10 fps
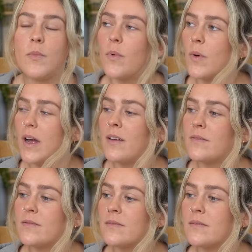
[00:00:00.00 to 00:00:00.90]
what?
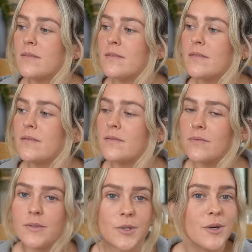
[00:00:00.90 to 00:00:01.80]

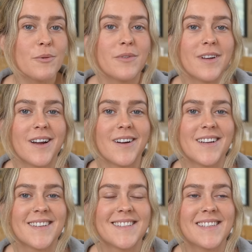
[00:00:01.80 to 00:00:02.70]
or roofing
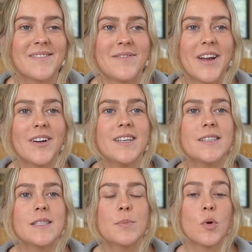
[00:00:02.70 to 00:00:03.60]
harness. Very
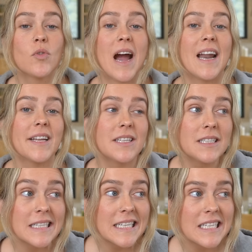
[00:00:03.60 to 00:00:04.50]

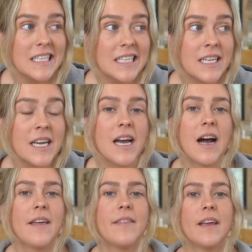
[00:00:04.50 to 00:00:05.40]
sporadically,
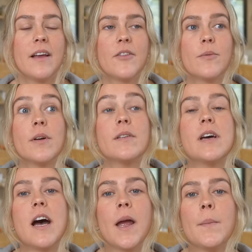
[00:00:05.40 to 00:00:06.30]
I think there were
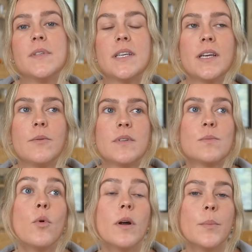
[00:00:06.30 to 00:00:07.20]
times it was
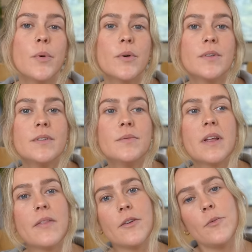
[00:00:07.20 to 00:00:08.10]
more important
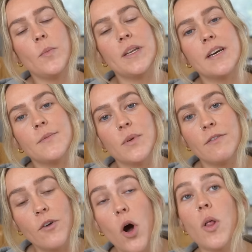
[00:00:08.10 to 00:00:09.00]
and then there'd be times we'd
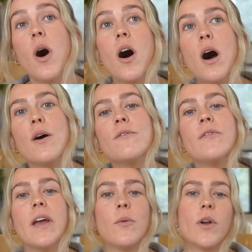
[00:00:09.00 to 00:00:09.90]
fall
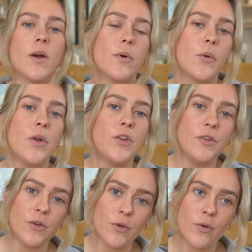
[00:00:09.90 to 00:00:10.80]
off. And what I wanted to
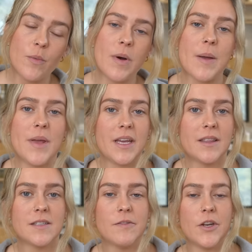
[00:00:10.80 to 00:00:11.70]
do by making
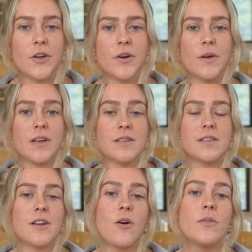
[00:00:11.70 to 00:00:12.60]
this video is
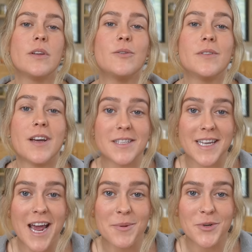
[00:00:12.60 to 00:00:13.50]
to not only hold us
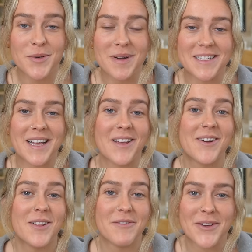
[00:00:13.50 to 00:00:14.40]
accountable by telling
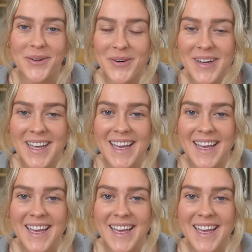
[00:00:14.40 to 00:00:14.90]
all of you,